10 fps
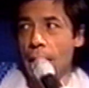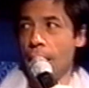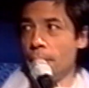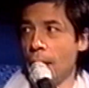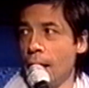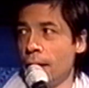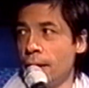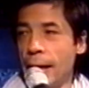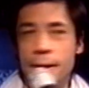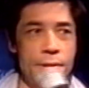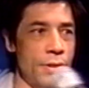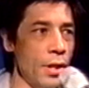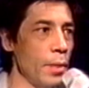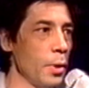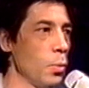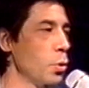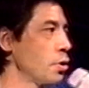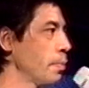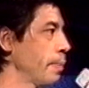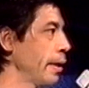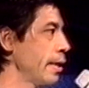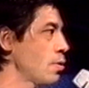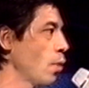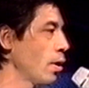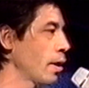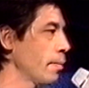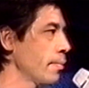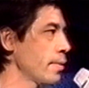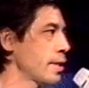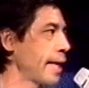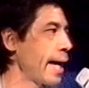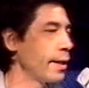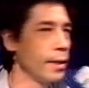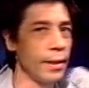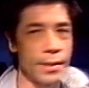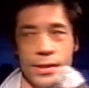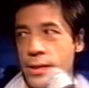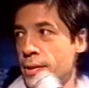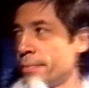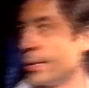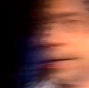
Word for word: blah, blah. Ladies and gentlemen, would you please welcome Scandal'Us?